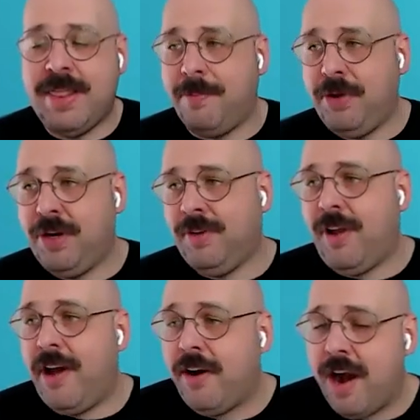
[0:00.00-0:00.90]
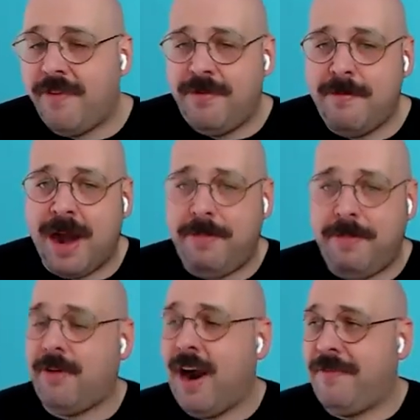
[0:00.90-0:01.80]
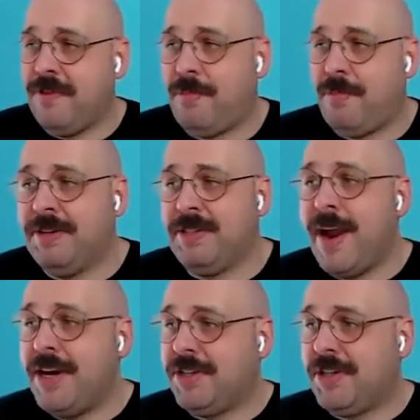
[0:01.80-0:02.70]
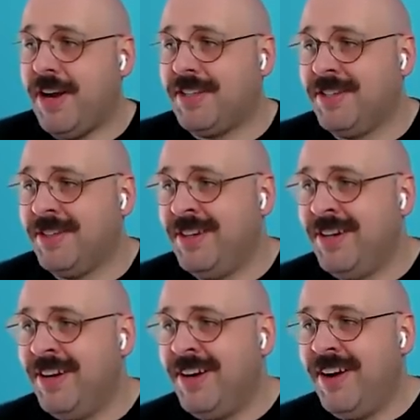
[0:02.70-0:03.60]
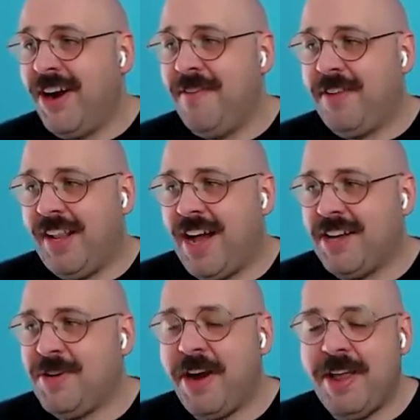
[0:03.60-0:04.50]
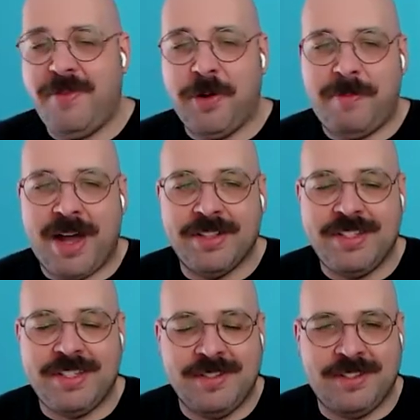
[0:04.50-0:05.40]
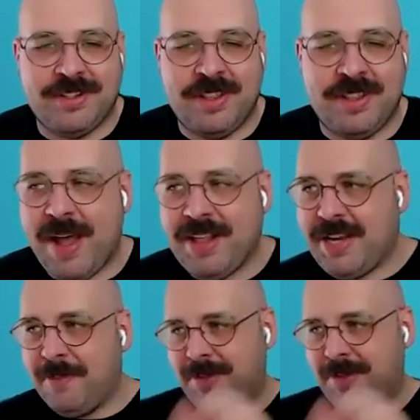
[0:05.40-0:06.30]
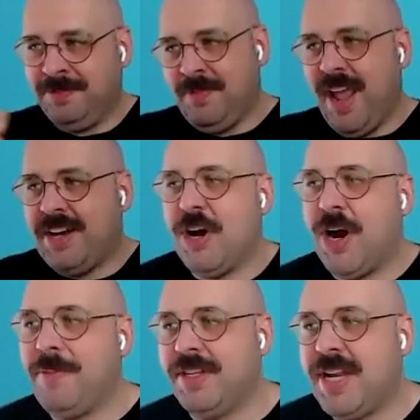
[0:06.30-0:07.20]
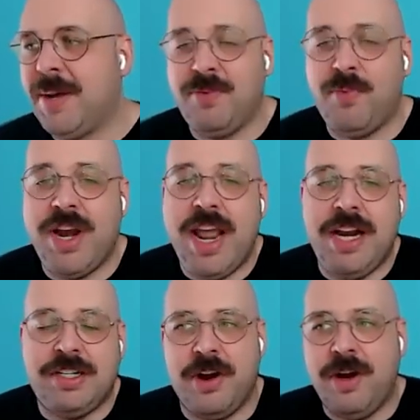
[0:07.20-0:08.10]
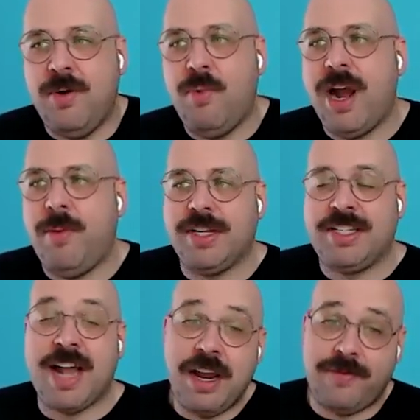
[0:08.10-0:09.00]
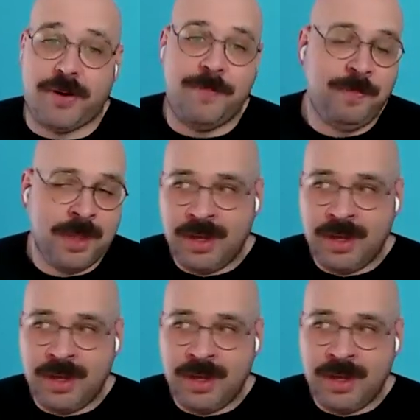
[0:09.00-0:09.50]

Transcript: to me, that beautiful line graph might be a graph of practice manager stress over the last 24 months. So think about the steps, and to go up those steps, we need to know where we're starting from.